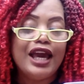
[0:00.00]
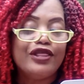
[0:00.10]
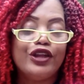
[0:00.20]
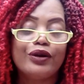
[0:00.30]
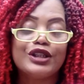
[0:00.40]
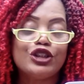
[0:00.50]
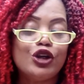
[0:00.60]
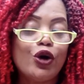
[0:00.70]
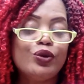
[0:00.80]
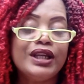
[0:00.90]
There is
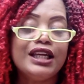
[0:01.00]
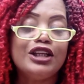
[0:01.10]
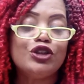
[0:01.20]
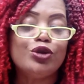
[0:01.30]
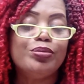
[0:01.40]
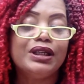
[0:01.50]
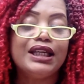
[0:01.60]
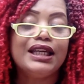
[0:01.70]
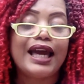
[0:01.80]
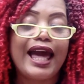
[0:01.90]
no need to
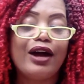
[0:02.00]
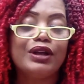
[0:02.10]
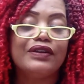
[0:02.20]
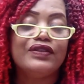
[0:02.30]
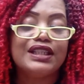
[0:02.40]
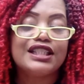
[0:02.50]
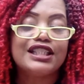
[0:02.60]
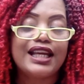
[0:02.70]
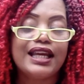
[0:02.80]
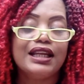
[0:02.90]
blink out of this
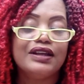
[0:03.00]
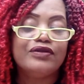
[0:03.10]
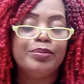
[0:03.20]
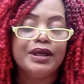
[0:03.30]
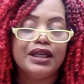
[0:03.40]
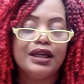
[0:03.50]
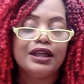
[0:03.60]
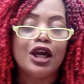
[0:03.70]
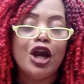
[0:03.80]
state of being.